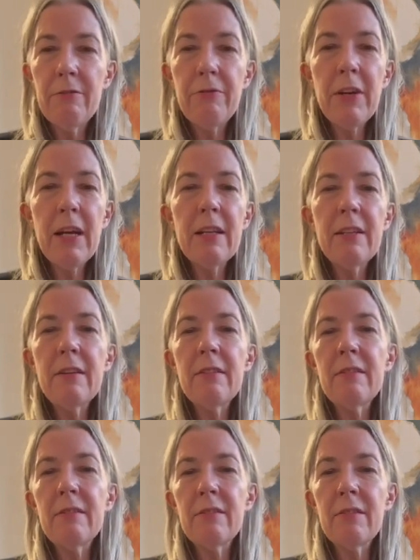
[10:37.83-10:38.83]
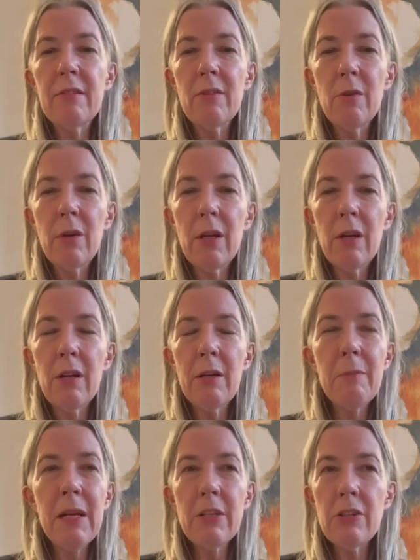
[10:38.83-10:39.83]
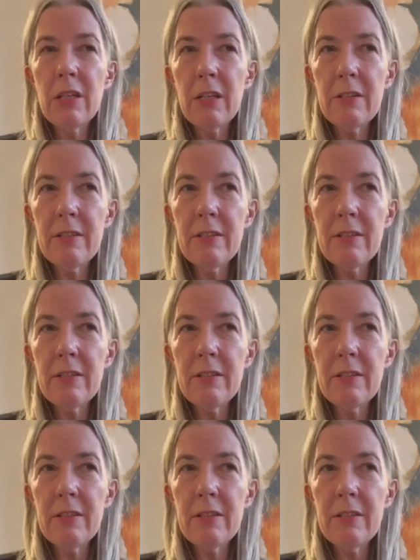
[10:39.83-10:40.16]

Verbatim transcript: friends or imaginary